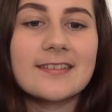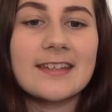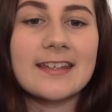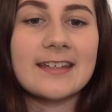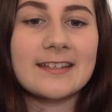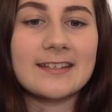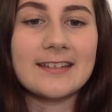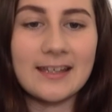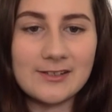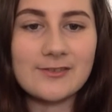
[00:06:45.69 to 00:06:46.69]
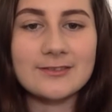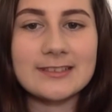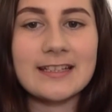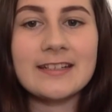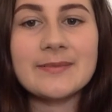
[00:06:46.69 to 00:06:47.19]
They're like naturals
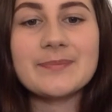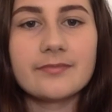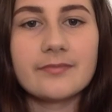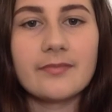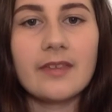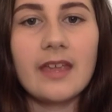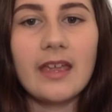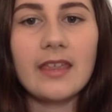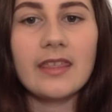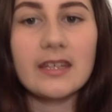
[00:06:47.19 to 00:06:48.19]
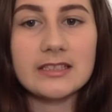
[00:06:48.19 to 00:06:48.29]
at it. Their